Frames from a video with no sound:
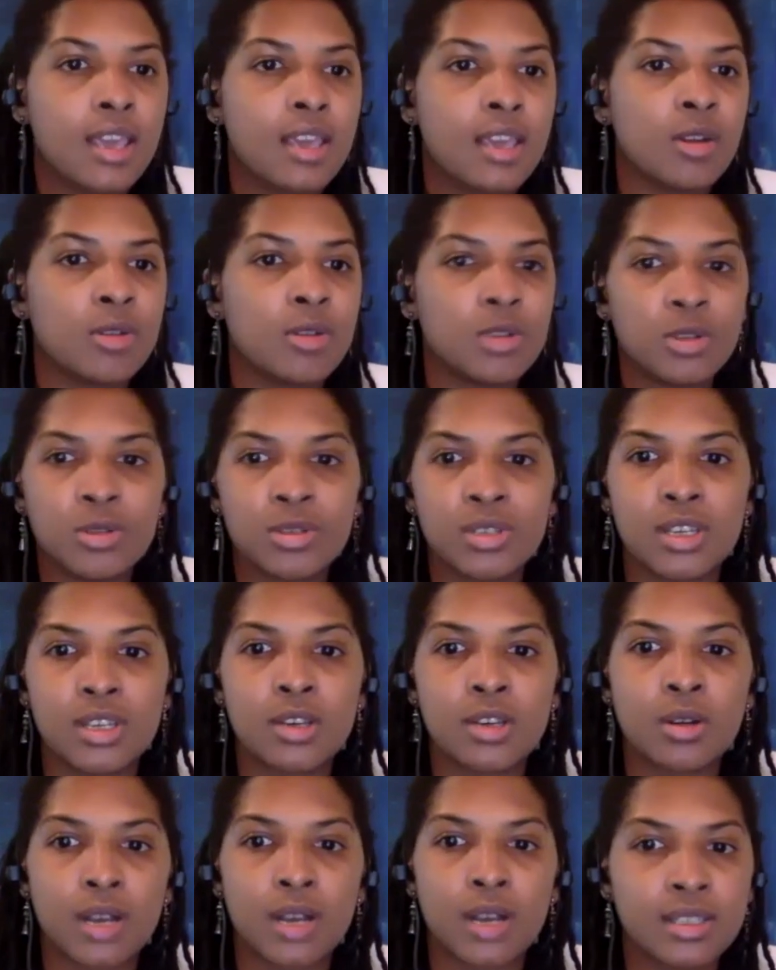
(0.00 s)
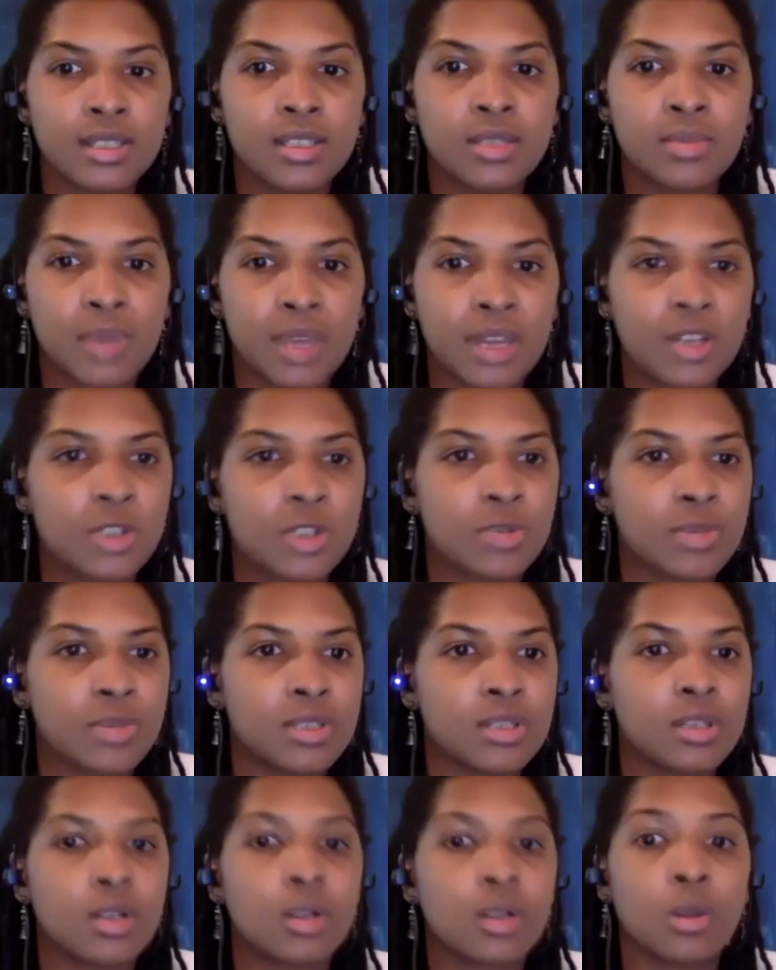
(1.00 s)
you know, using crisis
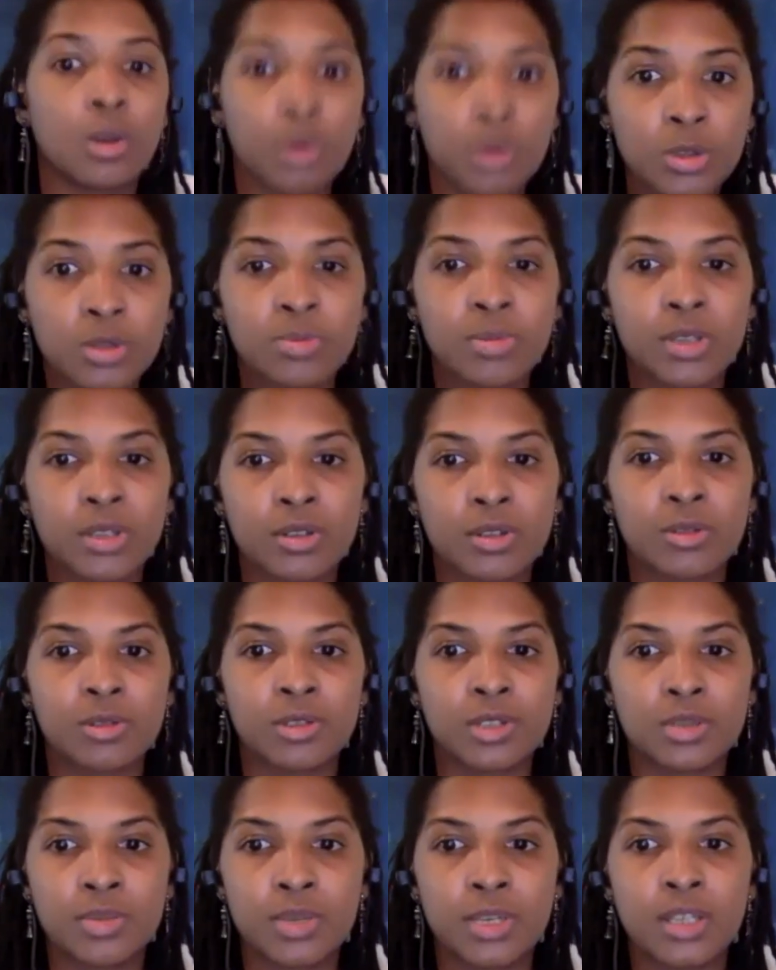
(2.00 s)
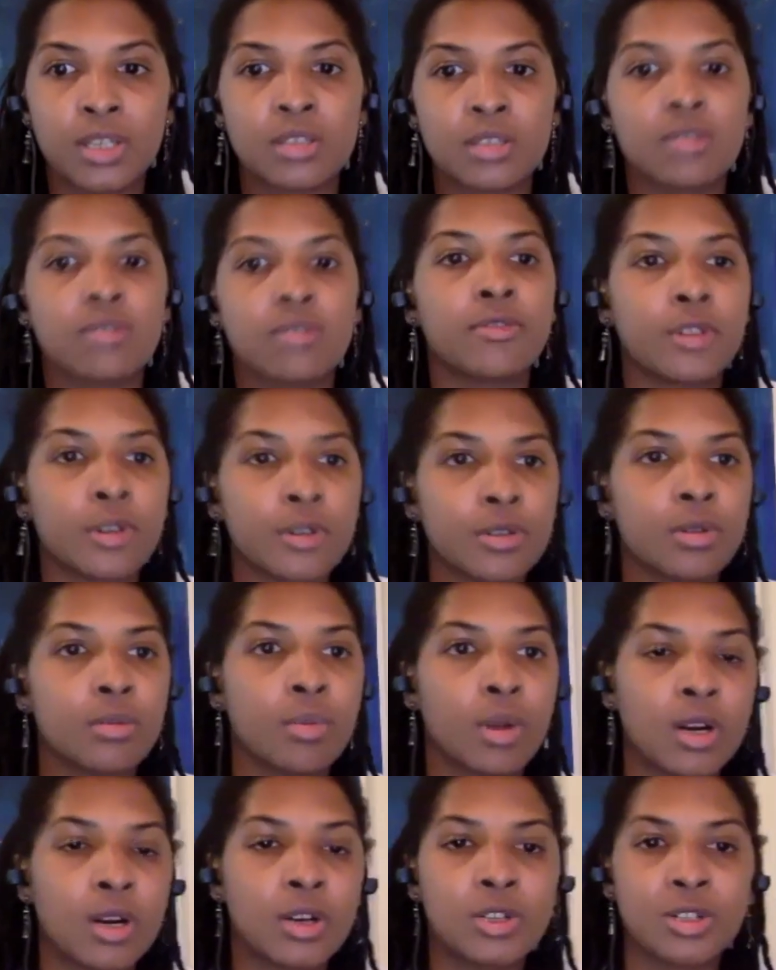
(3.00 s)
management to close political space and further
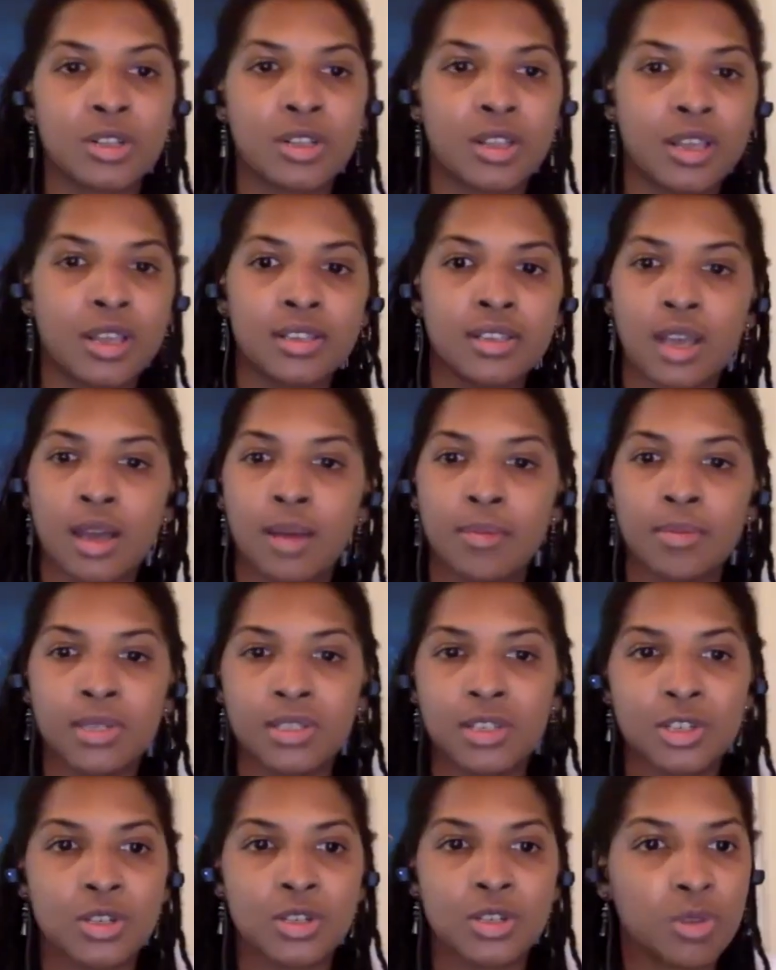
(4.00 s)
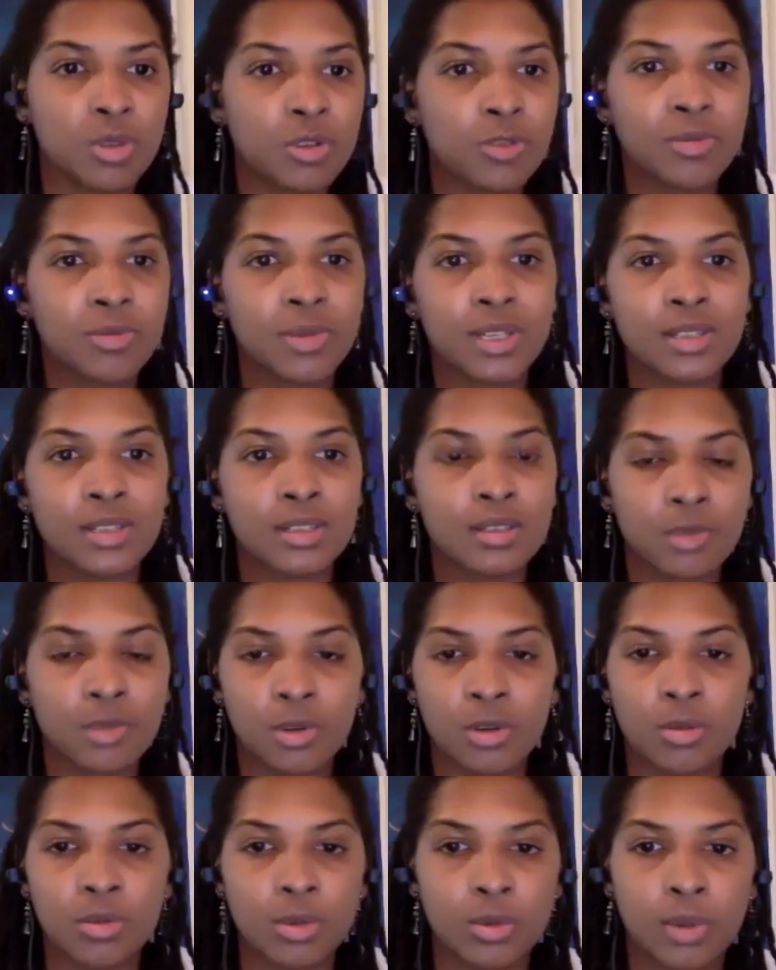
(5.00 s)
marginalize opposition movements and
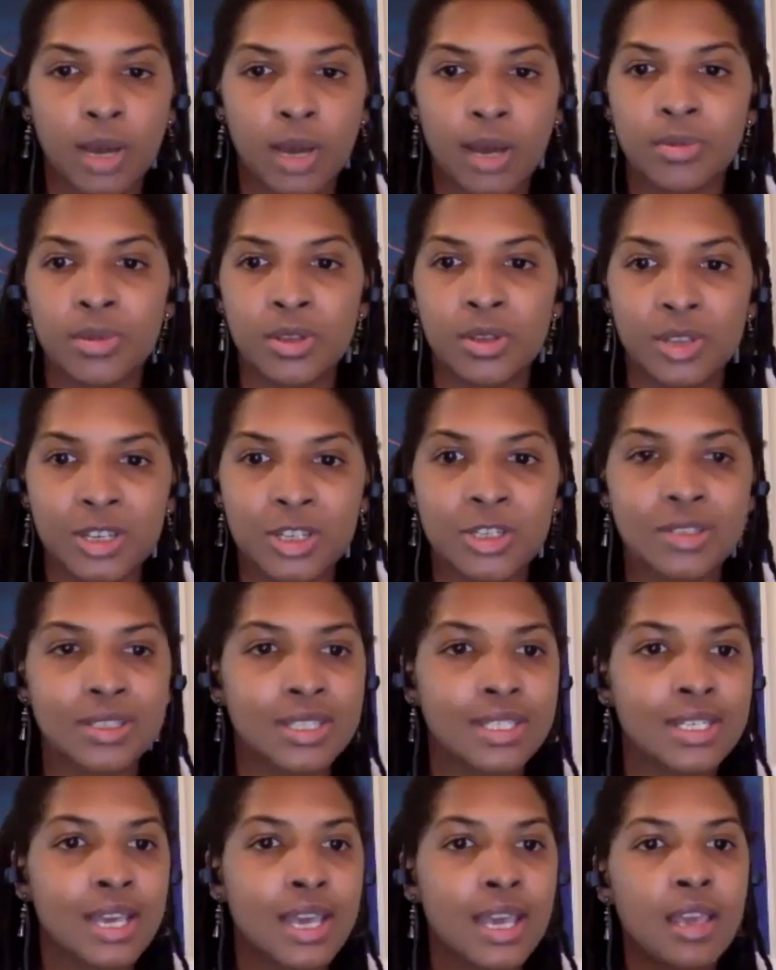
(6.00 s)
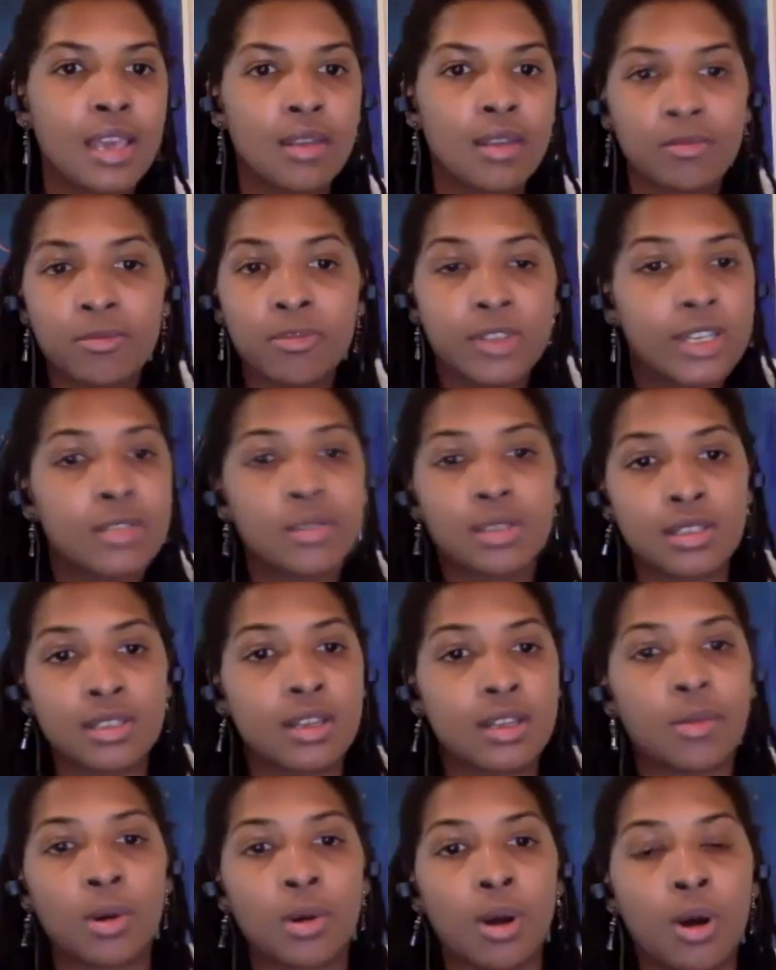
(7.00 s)
vulnerable populations in places
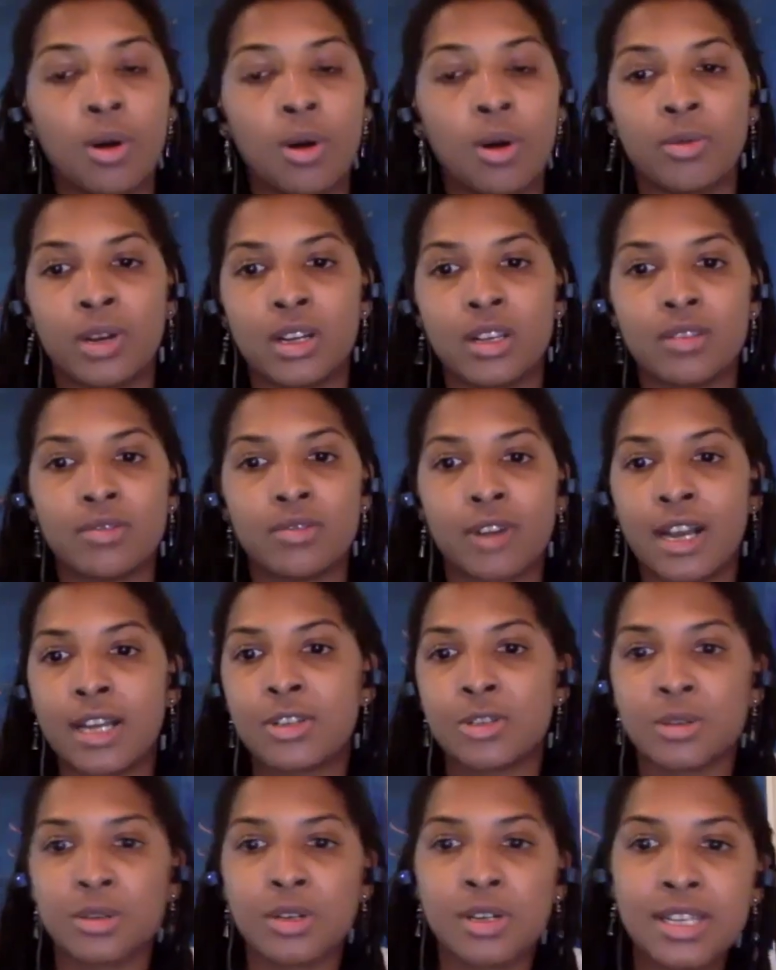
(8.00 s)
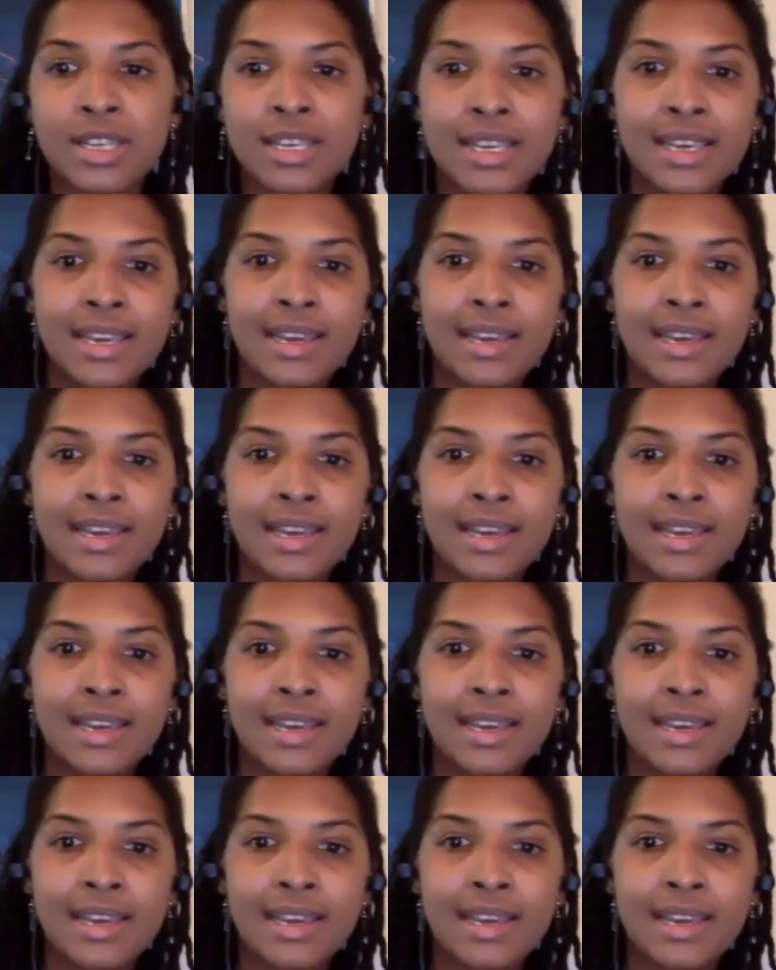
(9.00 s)
that were already fragile.